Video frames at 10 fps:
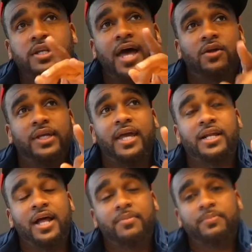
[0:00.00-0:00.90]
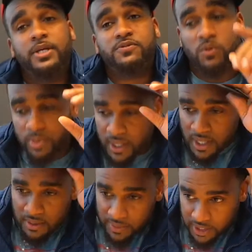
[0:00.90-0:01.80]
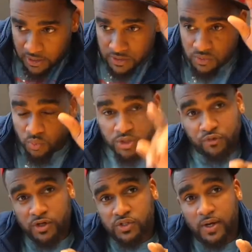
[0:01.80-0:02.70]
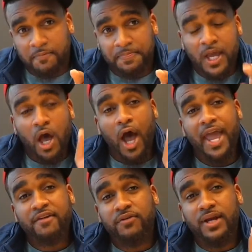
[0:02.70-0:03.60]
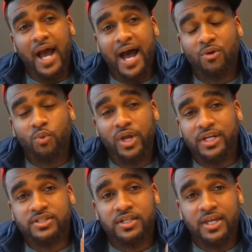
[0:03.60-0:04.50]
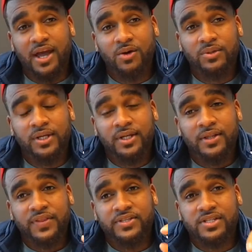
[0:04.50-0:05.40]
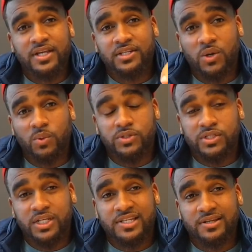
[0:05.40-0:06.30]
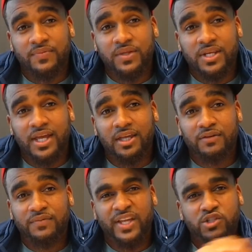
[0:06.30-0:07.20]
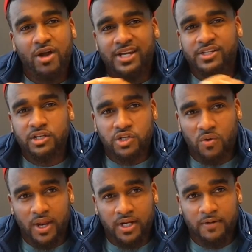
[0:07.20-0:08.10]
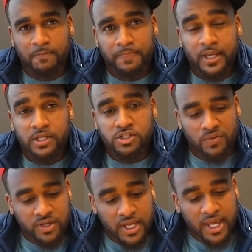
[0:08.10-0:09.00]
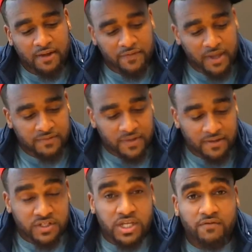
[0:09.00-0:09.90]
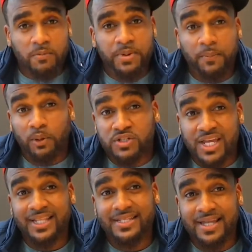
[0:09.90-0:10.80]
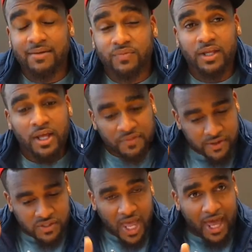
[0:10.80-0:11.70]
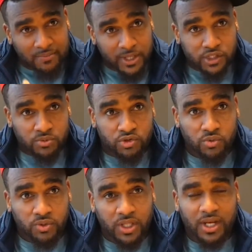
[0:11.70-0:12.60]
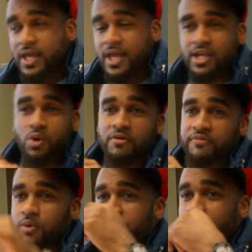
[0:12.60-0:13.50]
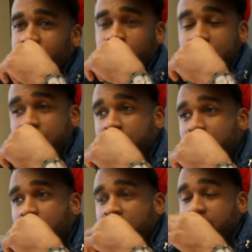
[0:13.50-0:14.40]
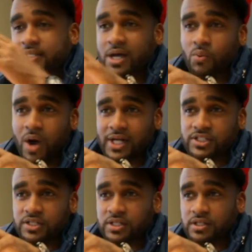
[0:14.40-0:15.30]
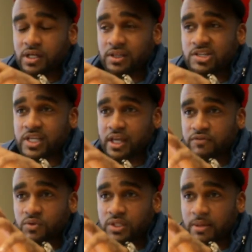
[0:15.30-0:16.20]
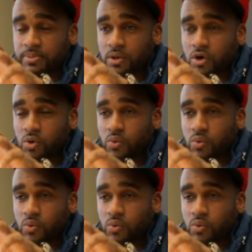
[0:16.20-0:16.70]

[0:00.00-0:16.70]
Not only had he not been peaceful, but here's what's frustrating. Every eyewitness account that said Darren Wilson did something negative, they try to discredit it. So that if several people are saying the same thing, there's got to be some truth in You know what frustrated me, bro, is I watched this interview that they put on